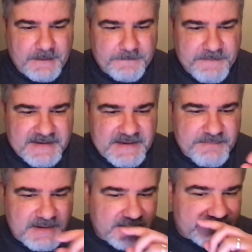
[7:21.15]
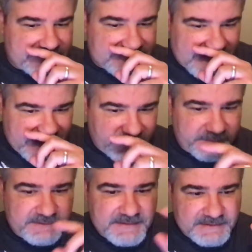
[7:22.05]
May they be like
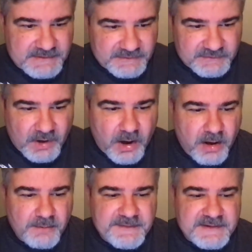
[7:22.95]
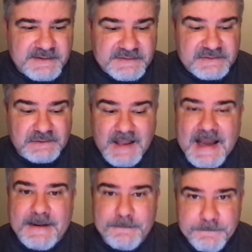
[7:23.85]
snails that dissolve into
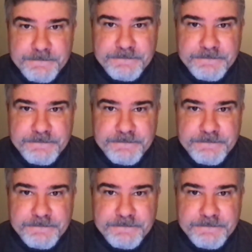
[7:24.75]
slime,